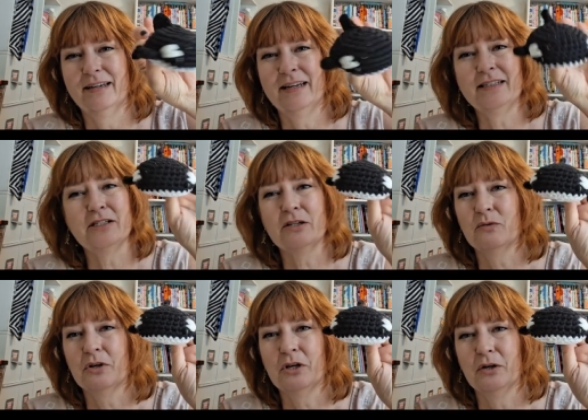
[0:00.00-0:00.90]
It's so
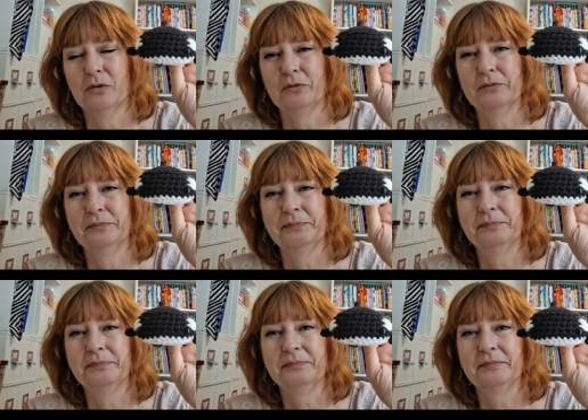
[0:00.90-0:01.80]
cute.
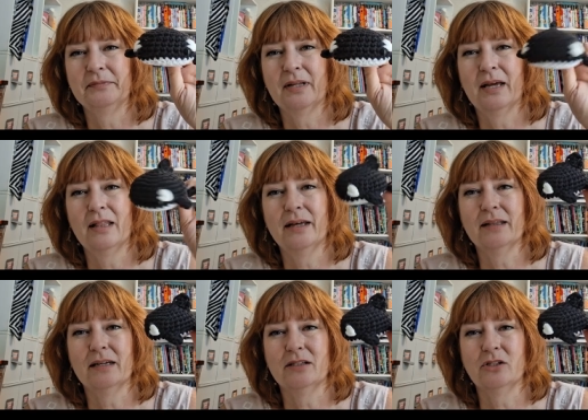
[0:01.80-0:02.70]
I like
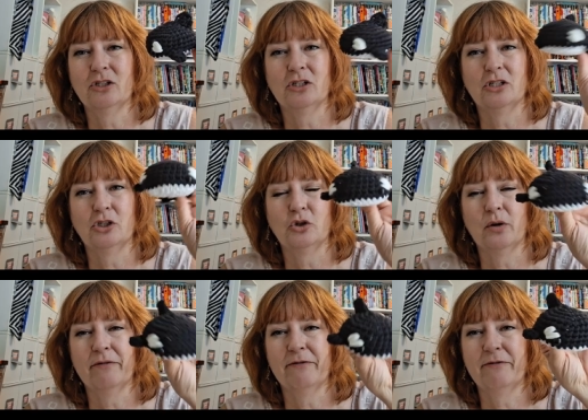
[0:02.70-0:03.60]
that it's just a
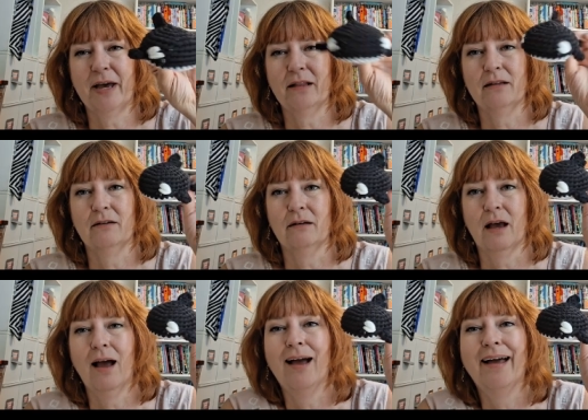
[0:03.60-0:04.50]
short, fat little guy.